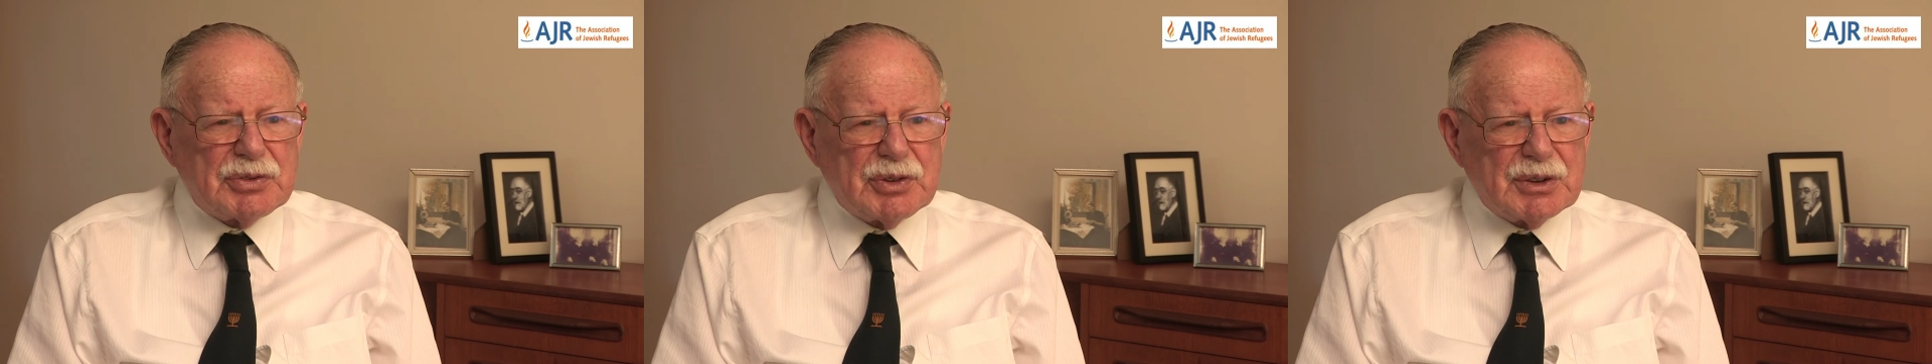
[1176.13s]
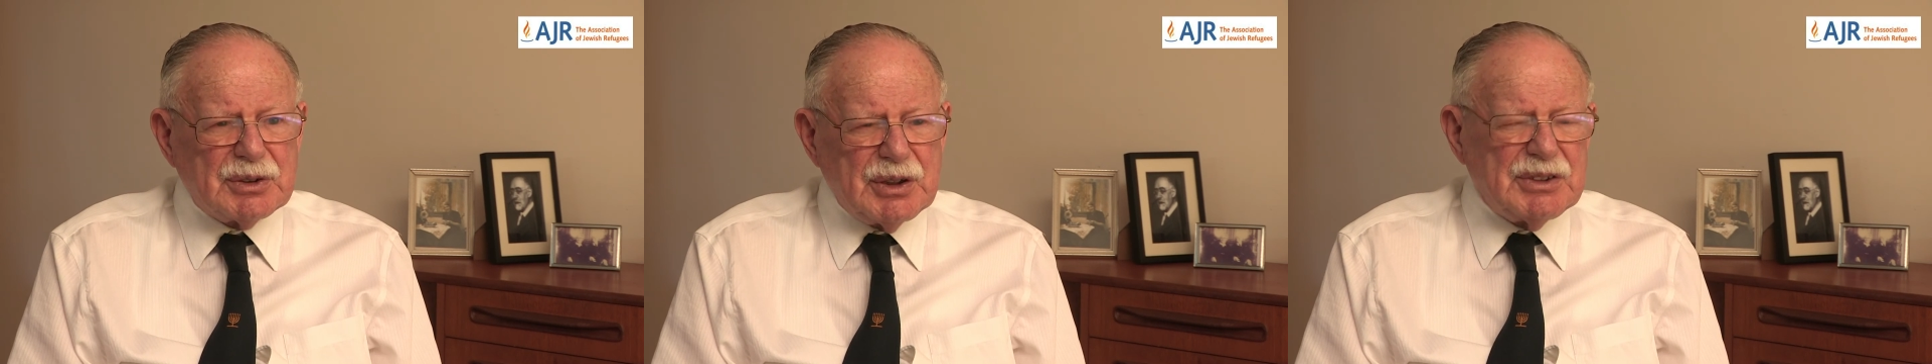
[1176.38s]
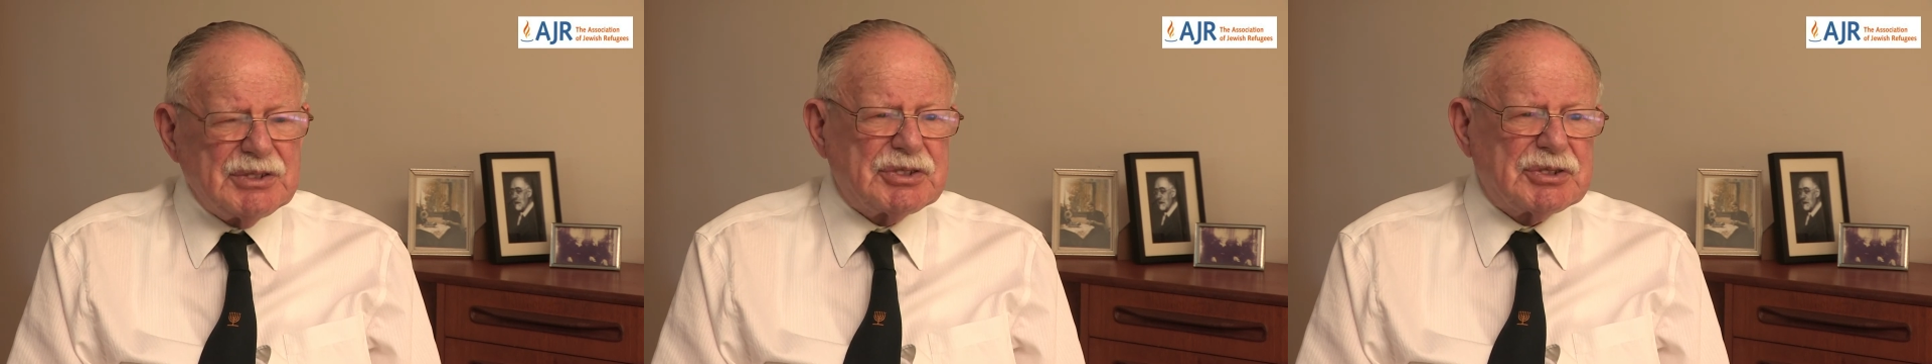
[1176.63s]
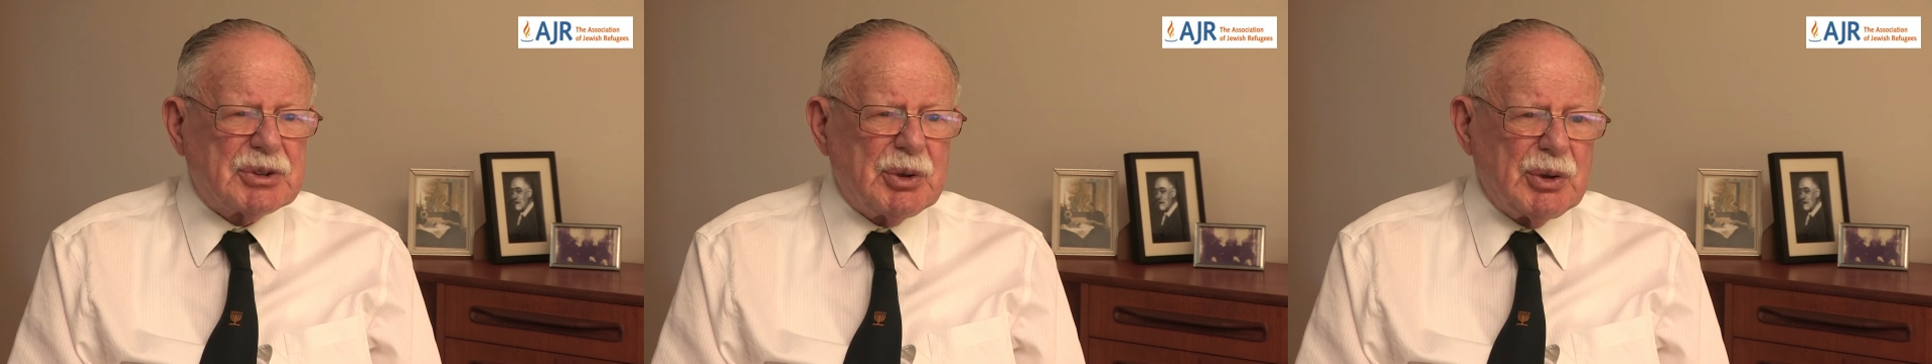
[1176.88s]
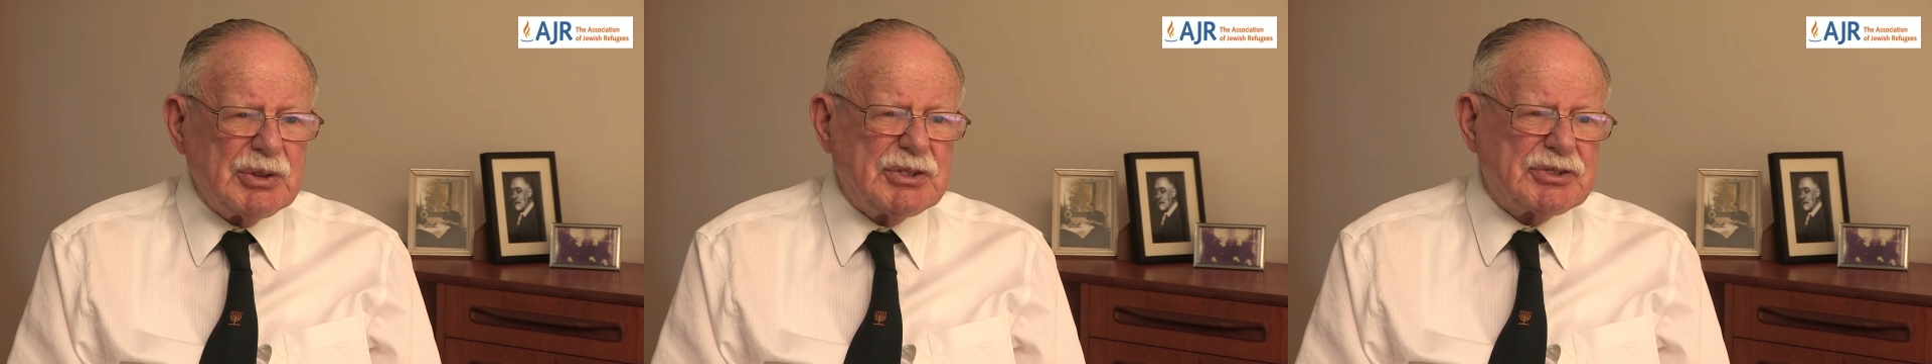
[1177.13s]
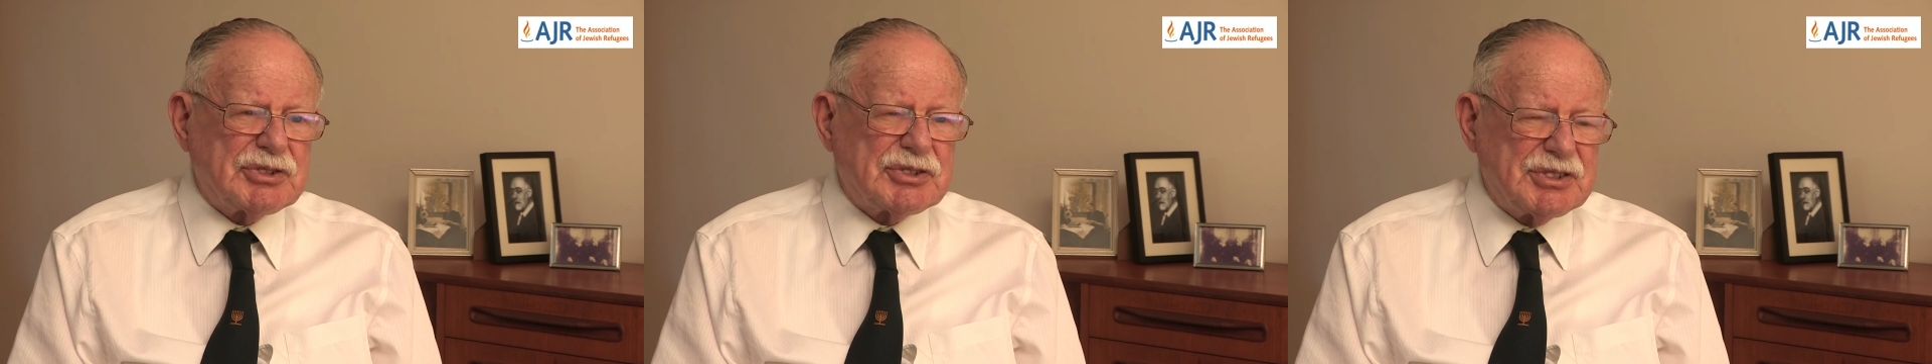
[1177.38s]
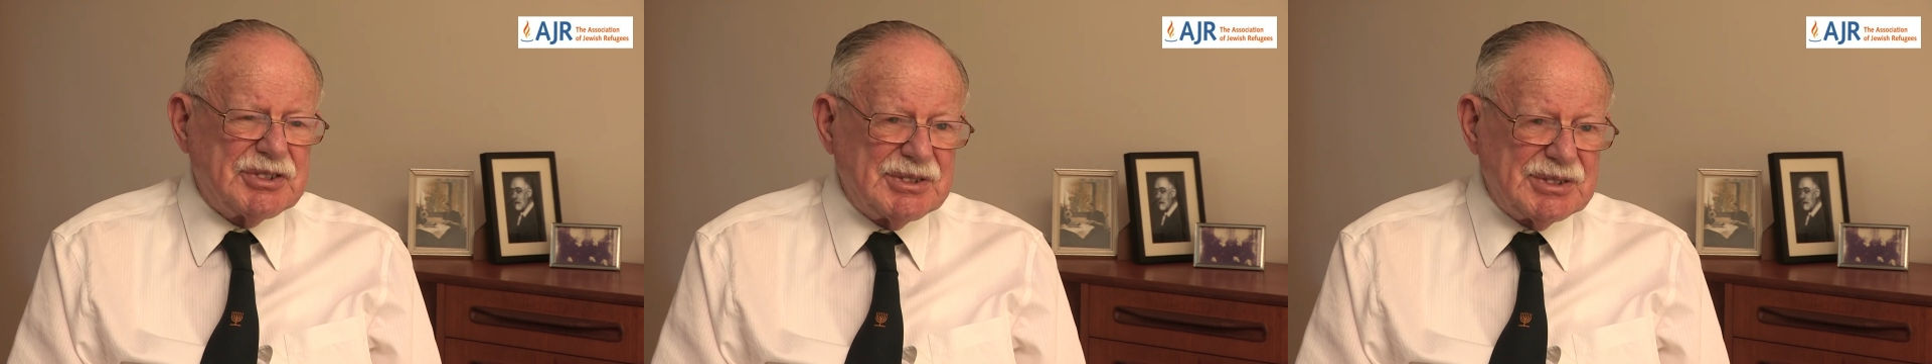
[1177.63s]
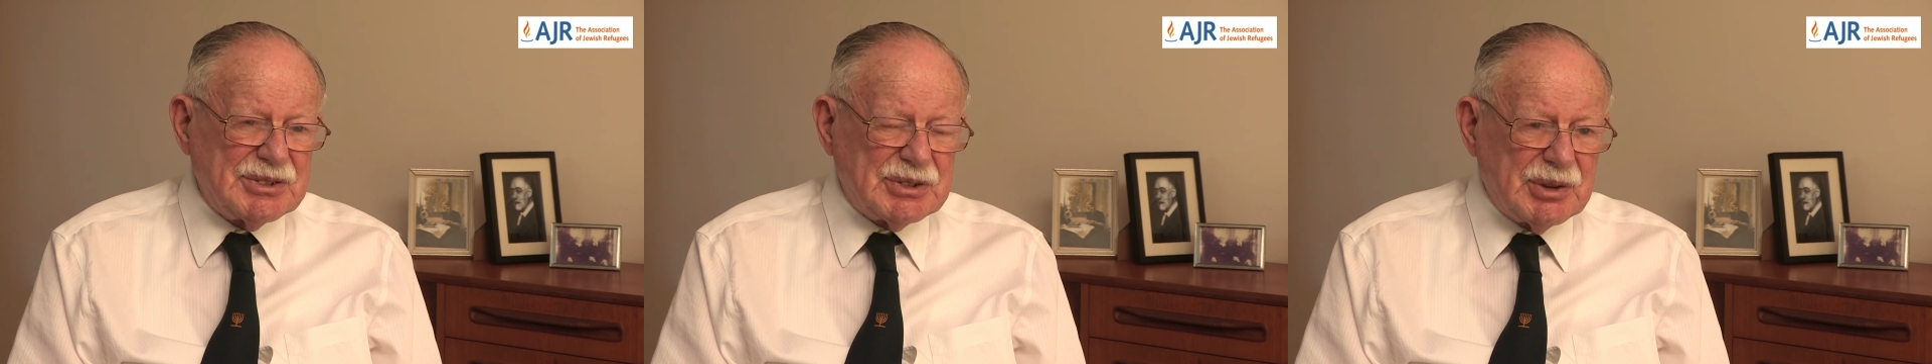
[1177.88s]
Verdienstkreuz
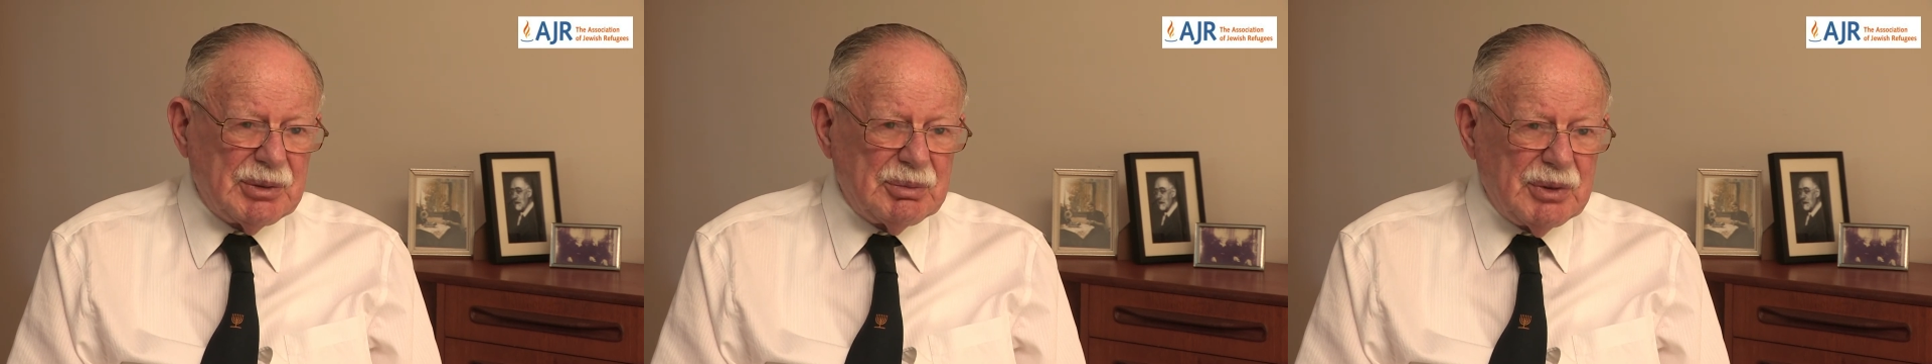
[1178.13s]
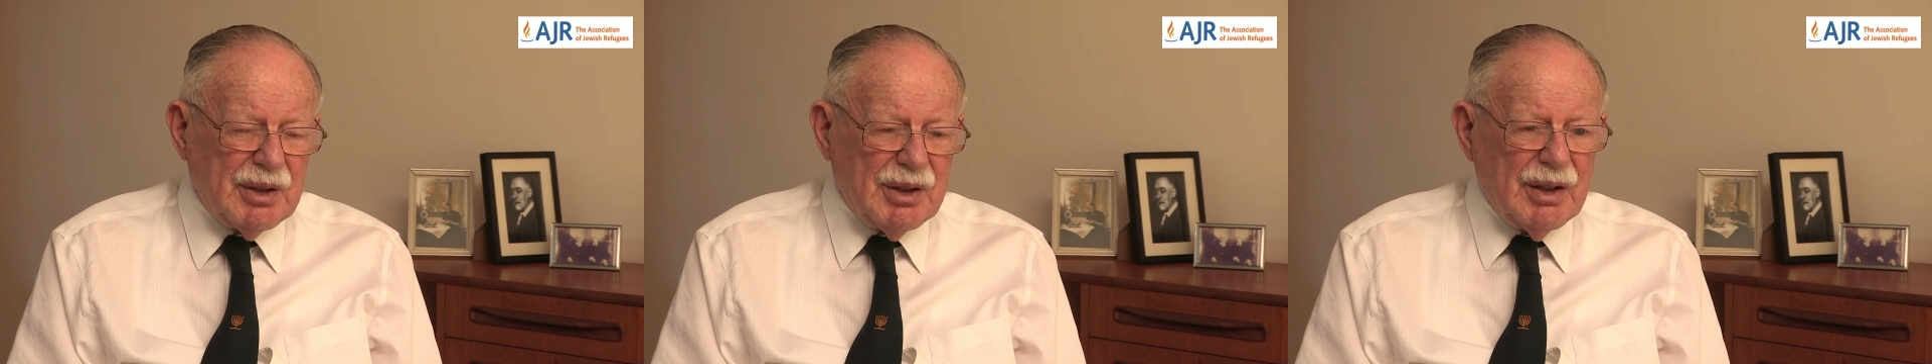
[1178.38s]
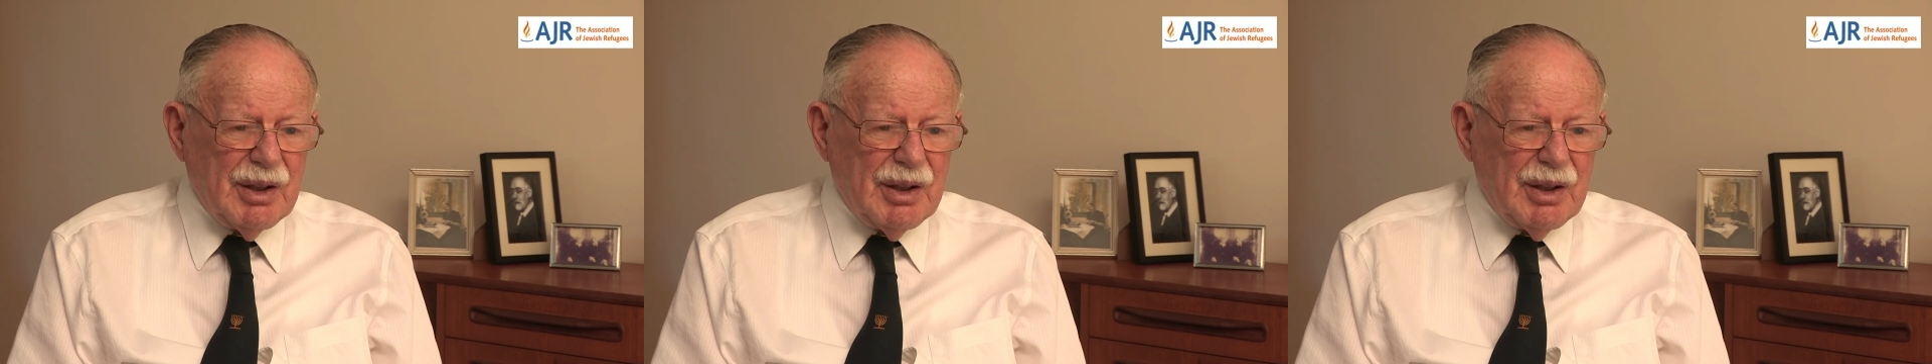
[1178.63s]
in Germany.